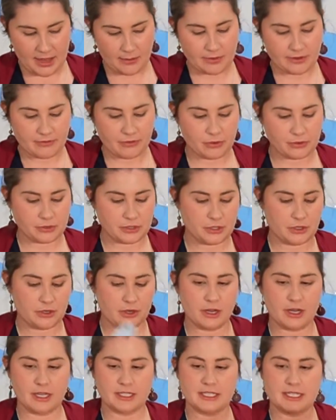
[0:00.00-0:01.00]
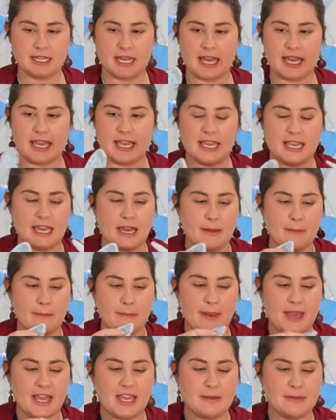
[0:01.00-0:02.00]
we've also got a
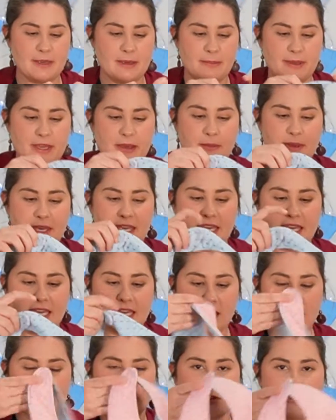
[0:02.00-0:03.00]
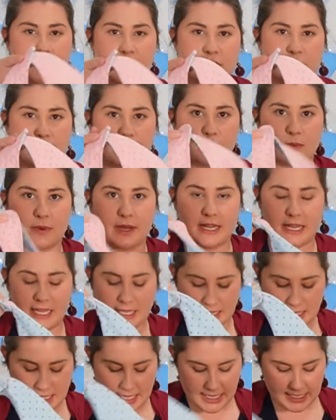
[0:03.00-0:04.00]
baby bib here, a reversible one
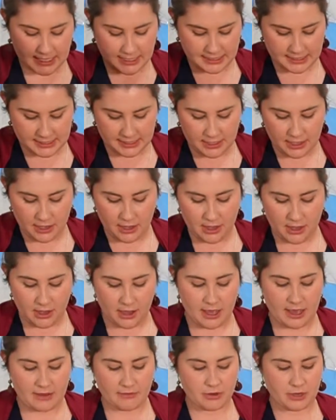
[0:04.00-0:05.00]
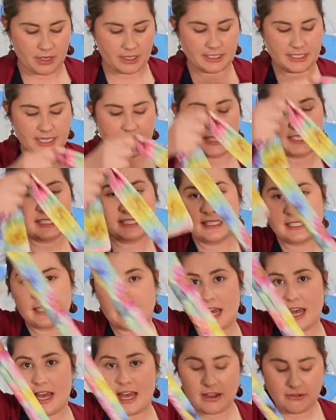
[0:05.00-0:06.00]
like this. I've got a
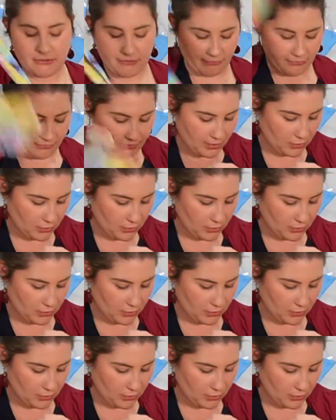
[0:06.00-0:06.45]
scarf,